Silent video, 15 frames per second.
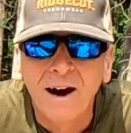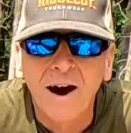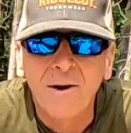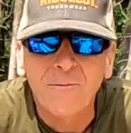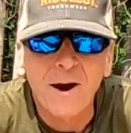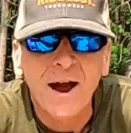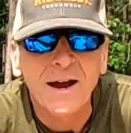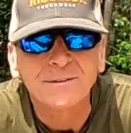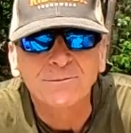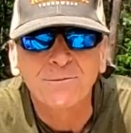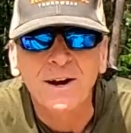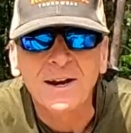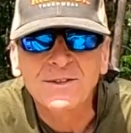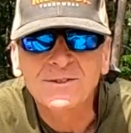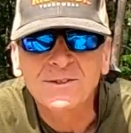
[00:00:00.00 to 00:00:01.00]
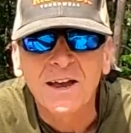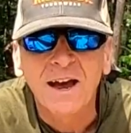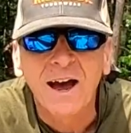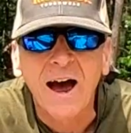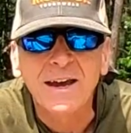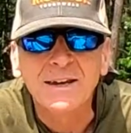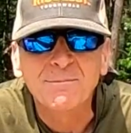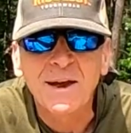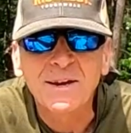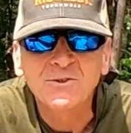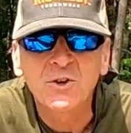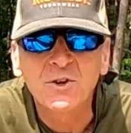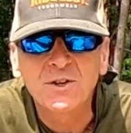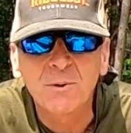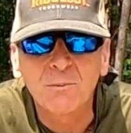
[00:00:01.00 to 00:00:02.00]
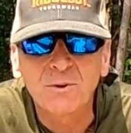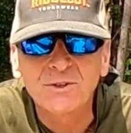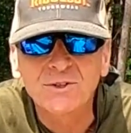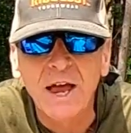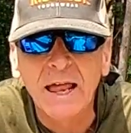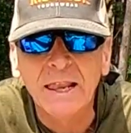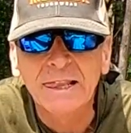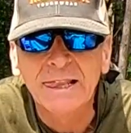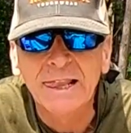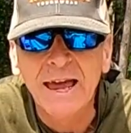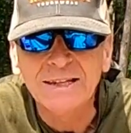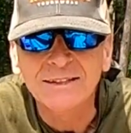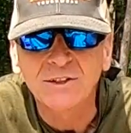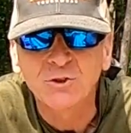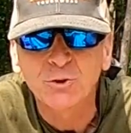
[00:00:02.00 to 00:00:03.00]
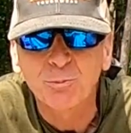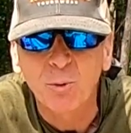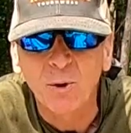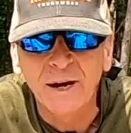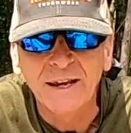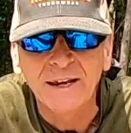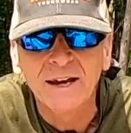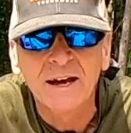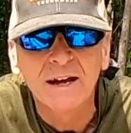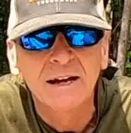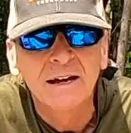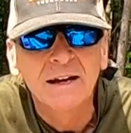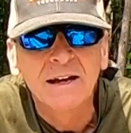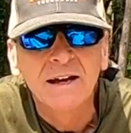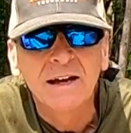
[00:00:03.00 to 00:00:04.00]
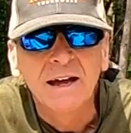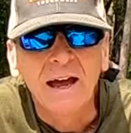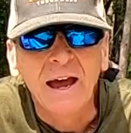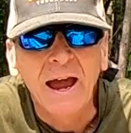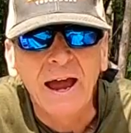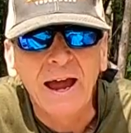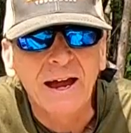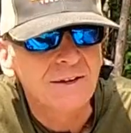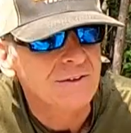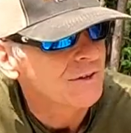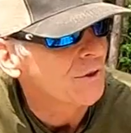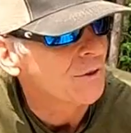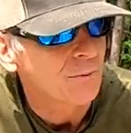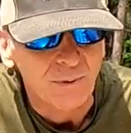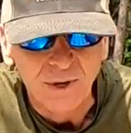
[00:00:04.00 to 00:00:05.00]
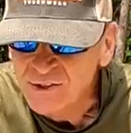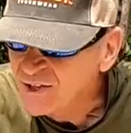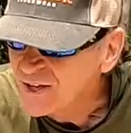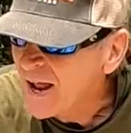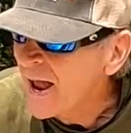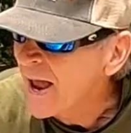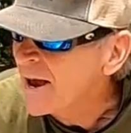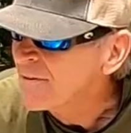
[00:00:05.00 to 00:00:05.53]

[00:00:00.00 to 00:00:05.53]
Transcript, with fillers: All right, friends, I mentioned it was late spring, and the reason I